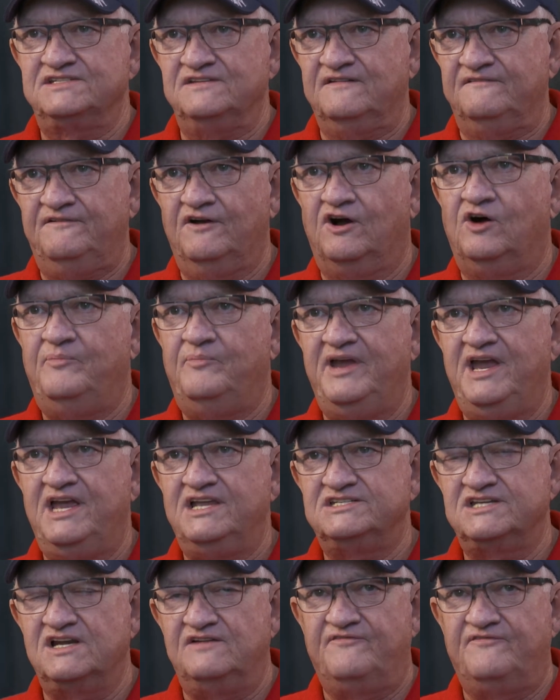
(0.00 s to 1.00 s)
from the
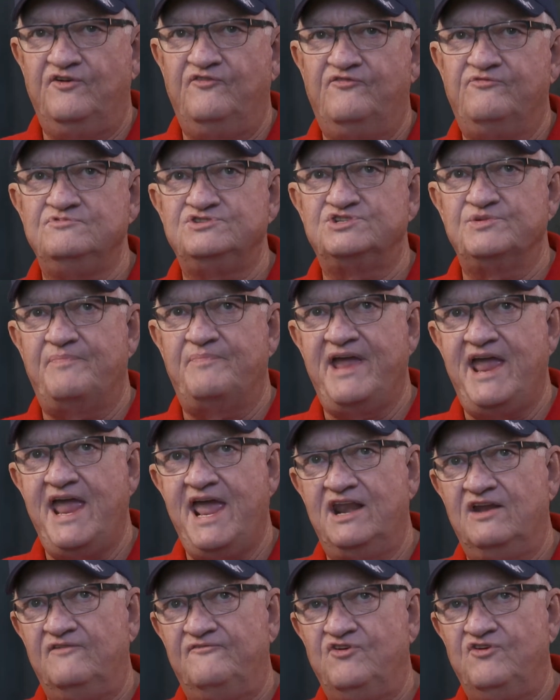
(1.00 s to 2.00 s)
Philippines and a few from
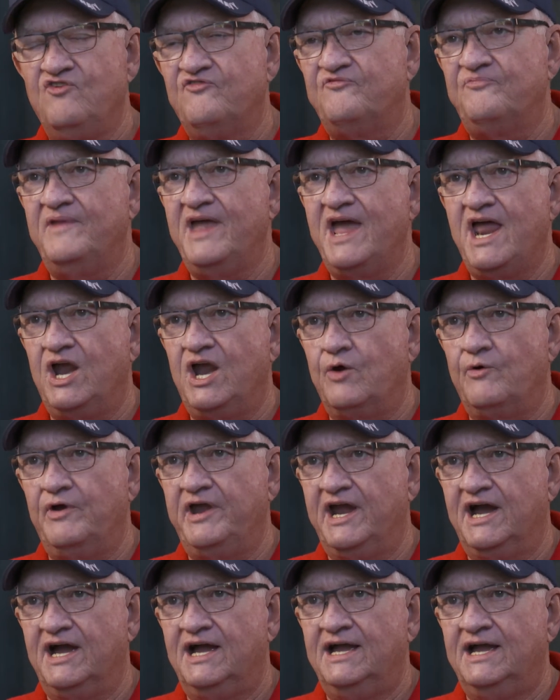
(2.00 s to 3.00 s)
Japan and a few from that
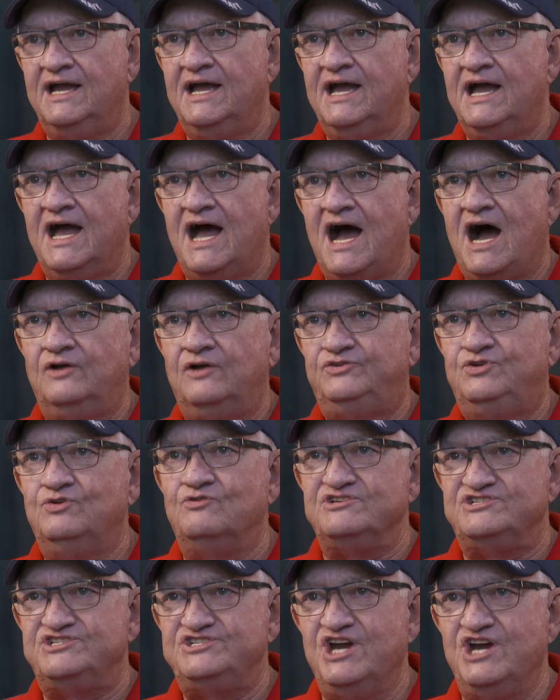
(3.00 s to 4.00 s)
area out to
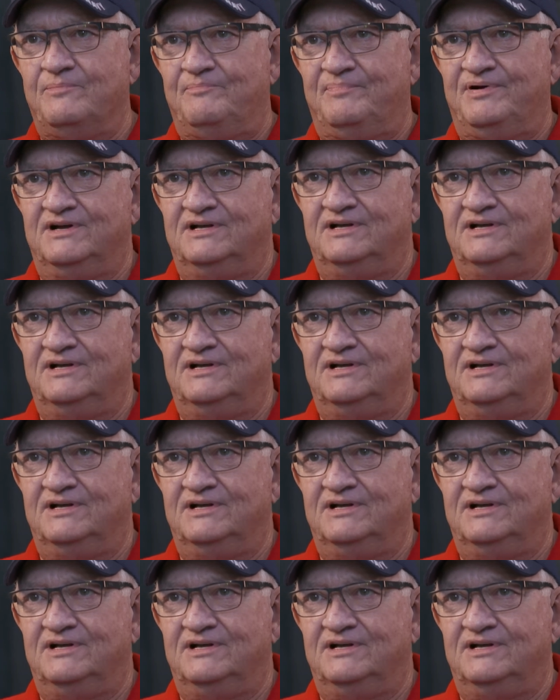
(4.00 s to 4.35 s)
a ship.